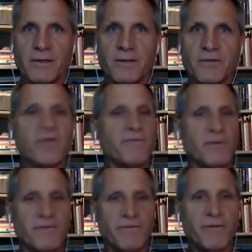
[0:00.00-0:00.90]
So
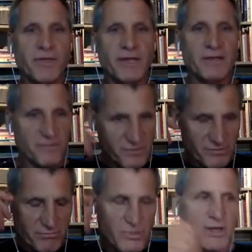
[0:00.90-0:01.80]
a few things
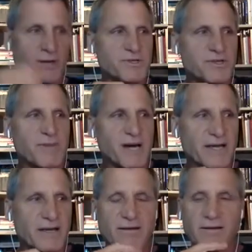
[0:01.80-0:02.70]
come to
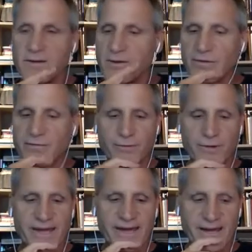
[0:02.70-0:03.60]
mind, you know, for
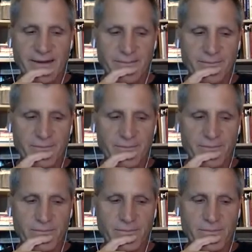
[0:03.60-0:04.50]
that.
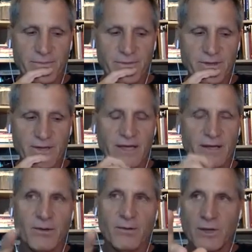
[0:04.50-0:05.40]

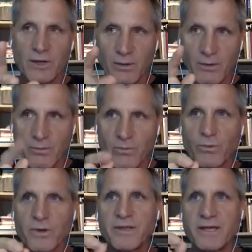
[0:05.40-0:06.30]
And
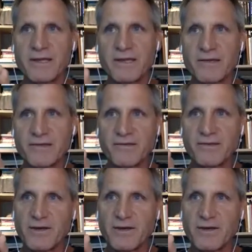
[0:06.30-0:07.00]
one thing is